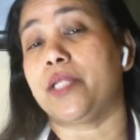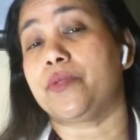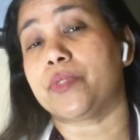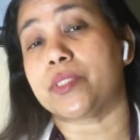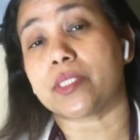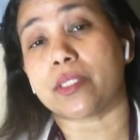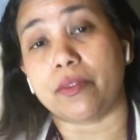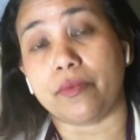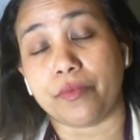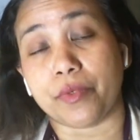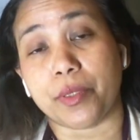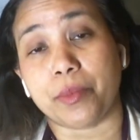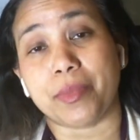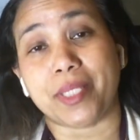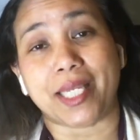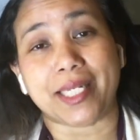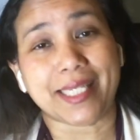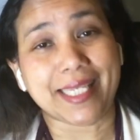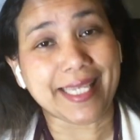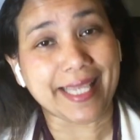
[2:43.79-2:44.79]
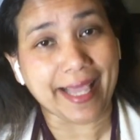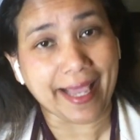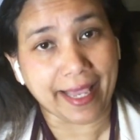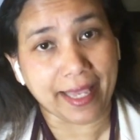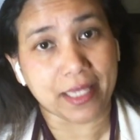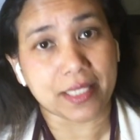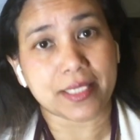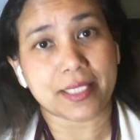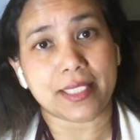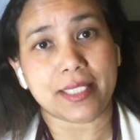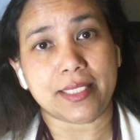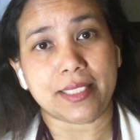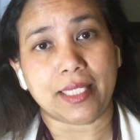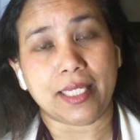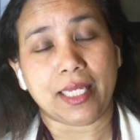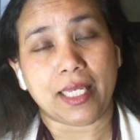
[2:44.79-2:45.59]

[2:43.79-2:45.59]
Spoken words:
was confirmed that he has it,